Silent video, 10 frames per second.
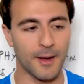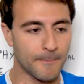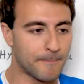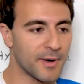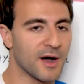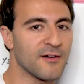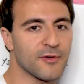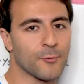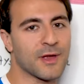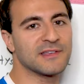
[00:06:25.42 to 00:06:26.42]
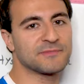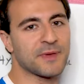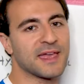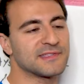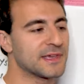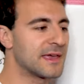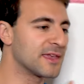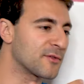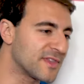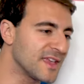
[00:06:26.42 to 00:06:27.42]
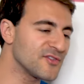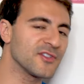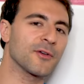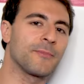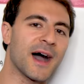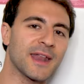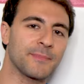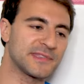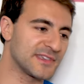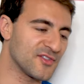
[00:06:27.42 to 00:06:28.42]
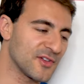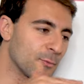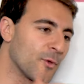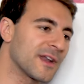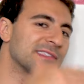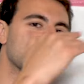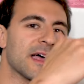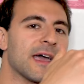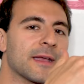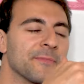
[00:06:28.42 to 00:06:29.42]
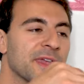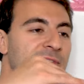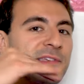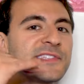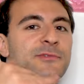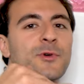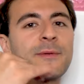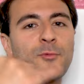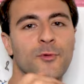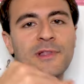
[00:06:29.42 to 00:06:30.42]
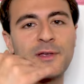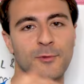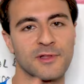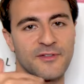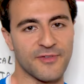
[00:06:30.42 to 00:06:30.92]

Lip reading: above race pace. You're teaching your body position what it's like to swim really, really